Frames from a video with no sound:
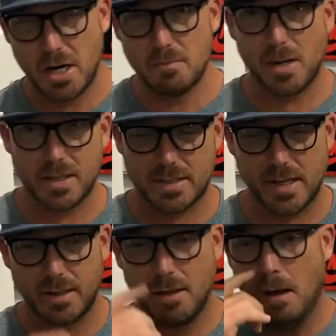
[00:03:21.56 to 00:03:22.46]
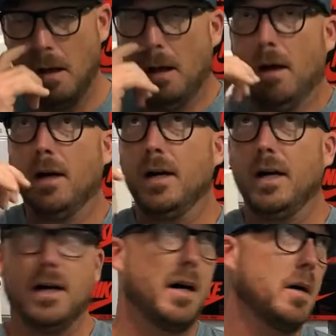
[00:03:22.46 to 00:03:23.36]
unbox that.
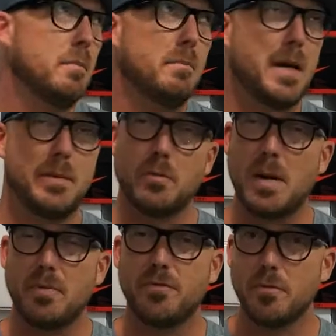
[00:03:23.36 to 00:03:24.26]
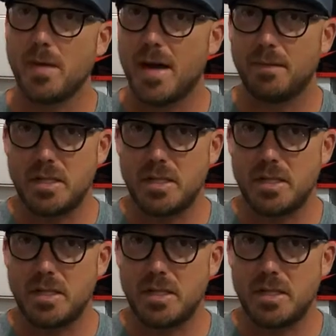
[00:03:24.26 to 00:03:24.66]
Maybe right before that,